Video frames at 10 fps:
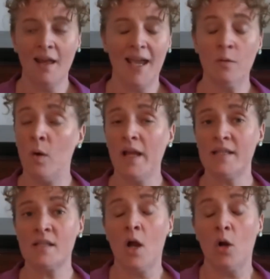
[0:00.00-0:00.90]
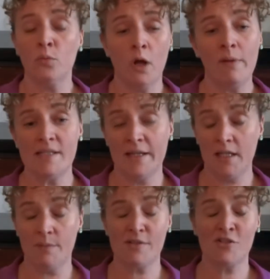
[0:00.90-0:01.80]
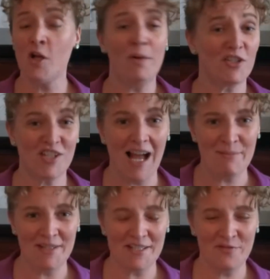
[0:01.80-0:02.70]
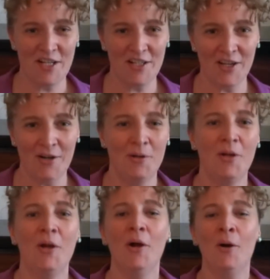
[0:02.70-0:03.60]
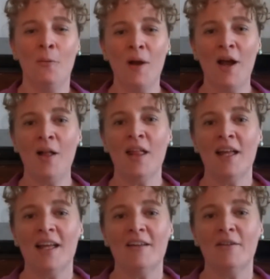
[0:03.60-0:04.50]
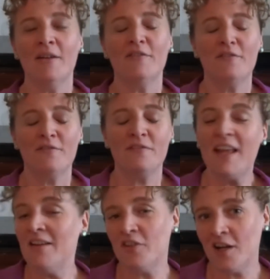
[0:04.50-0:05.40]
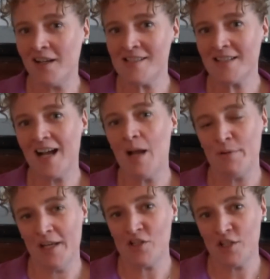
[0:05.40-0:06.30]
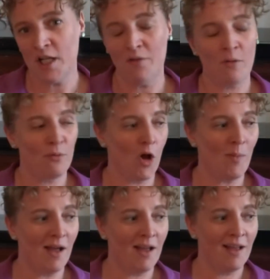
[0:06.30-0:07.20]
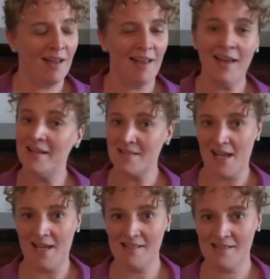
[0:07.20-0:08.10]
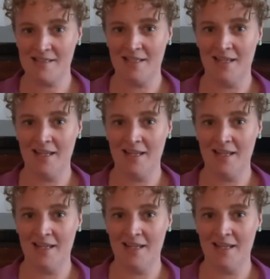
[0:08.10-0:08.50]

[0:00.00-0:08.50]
And why is aroma taking up so much time in this video? Well, flavor is the combination of aroma and taste.